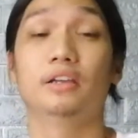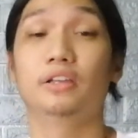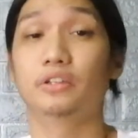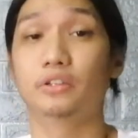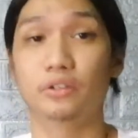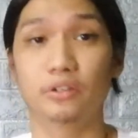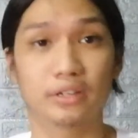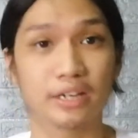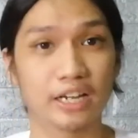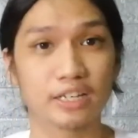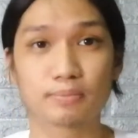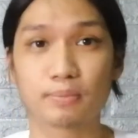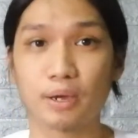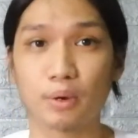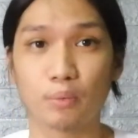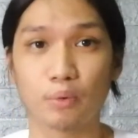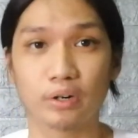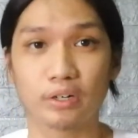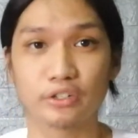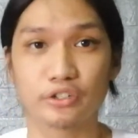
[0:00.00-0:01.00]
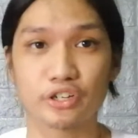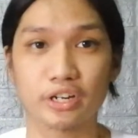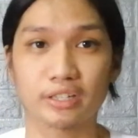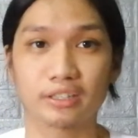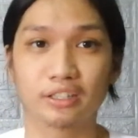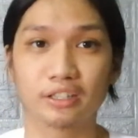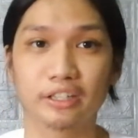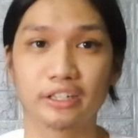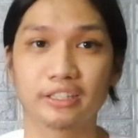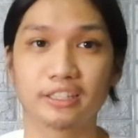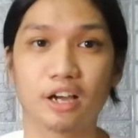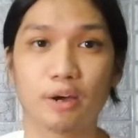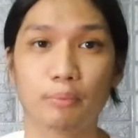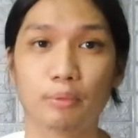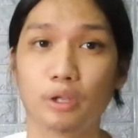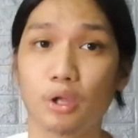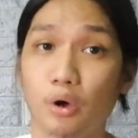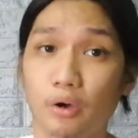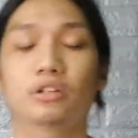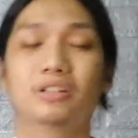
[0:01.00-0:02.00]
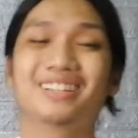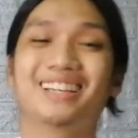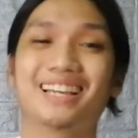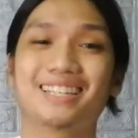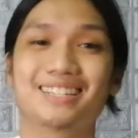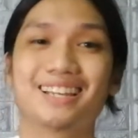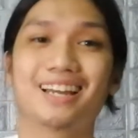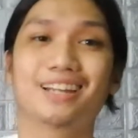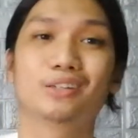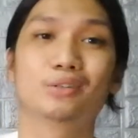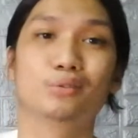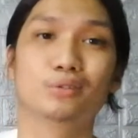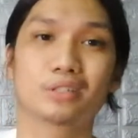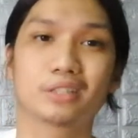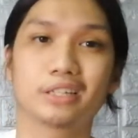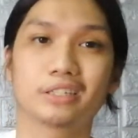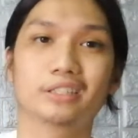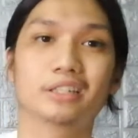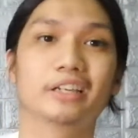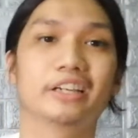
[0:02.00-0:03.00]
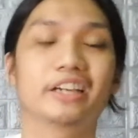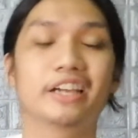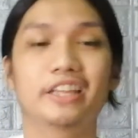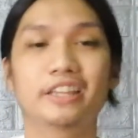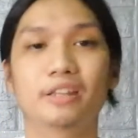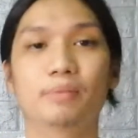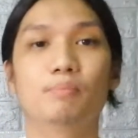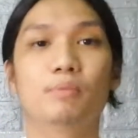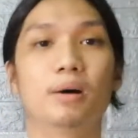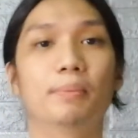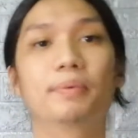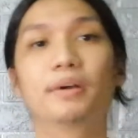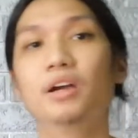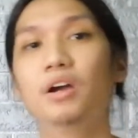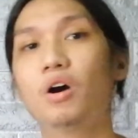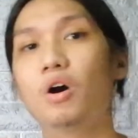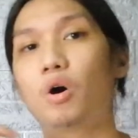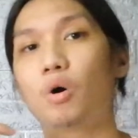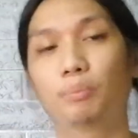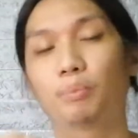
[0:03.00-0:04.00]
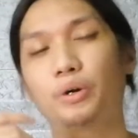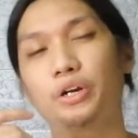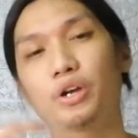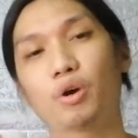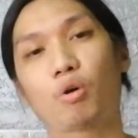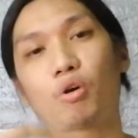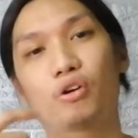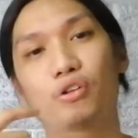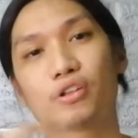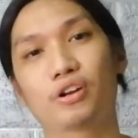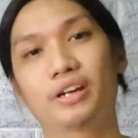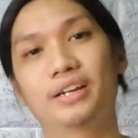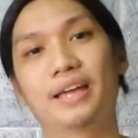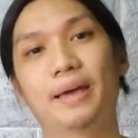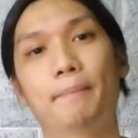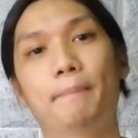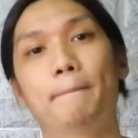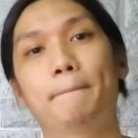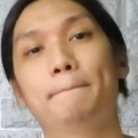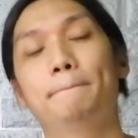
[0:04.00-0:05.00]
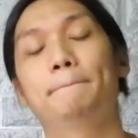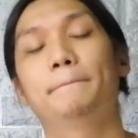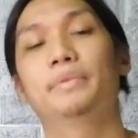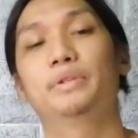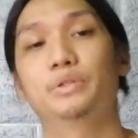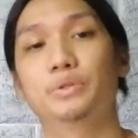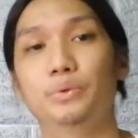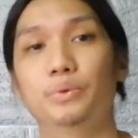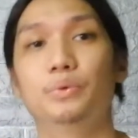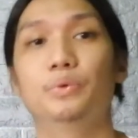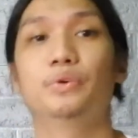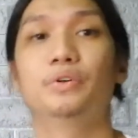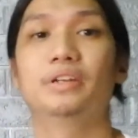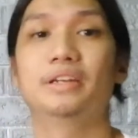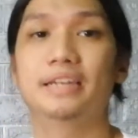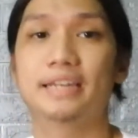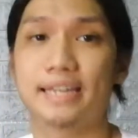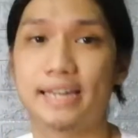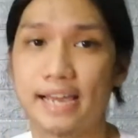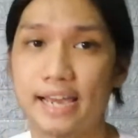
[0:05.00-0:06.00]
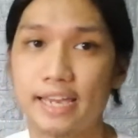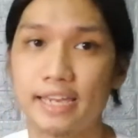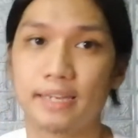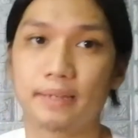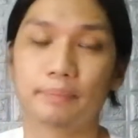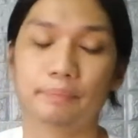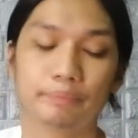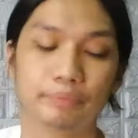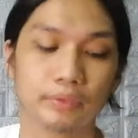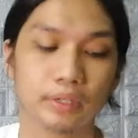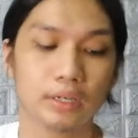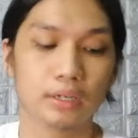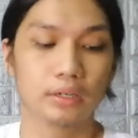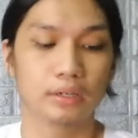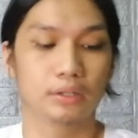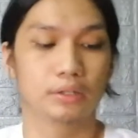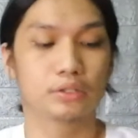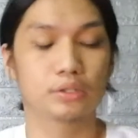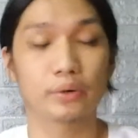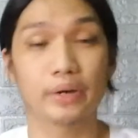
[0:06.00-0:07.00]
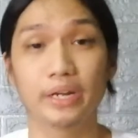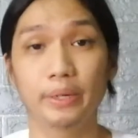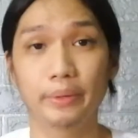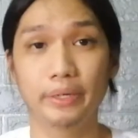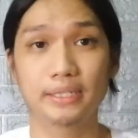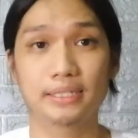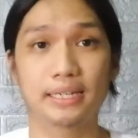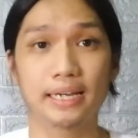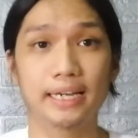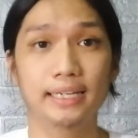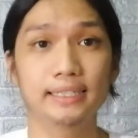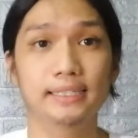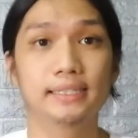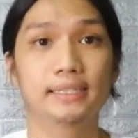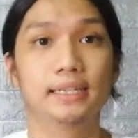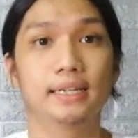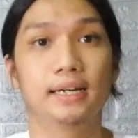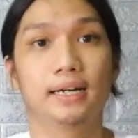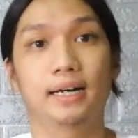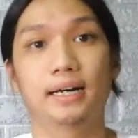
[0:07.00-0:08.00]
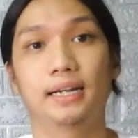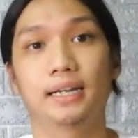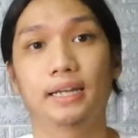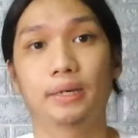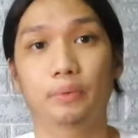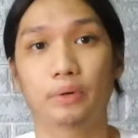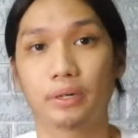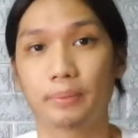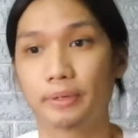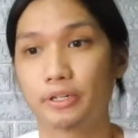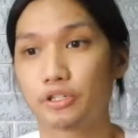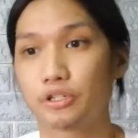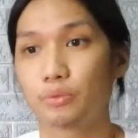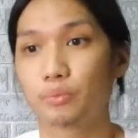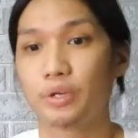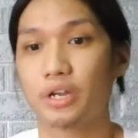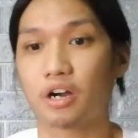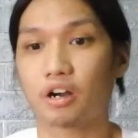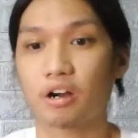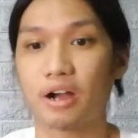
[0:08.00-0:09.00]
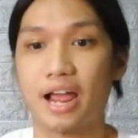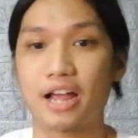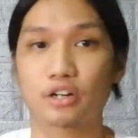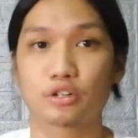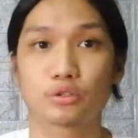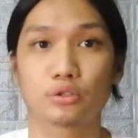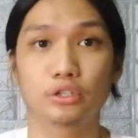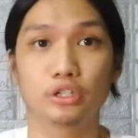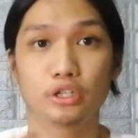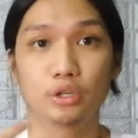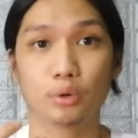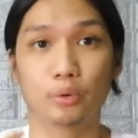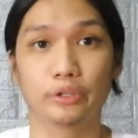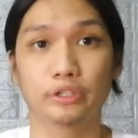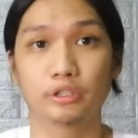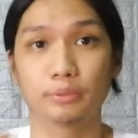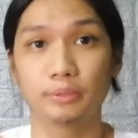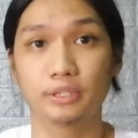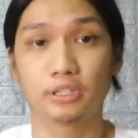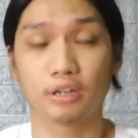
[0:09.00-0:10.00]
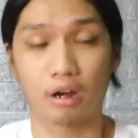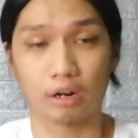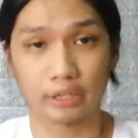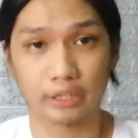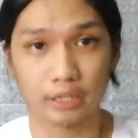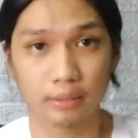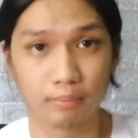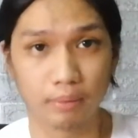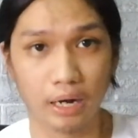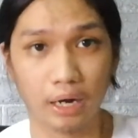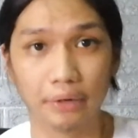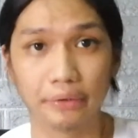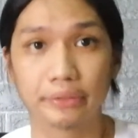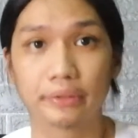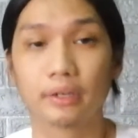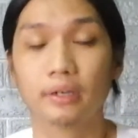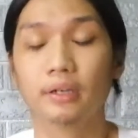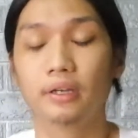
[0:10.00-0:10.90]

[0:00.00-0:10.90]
you guys might want to check the link down below. So all you guys gotta do is click the link, hit them up, pre-order them today. So anyways, guys, like what I mentioned, we are actually going to be talking about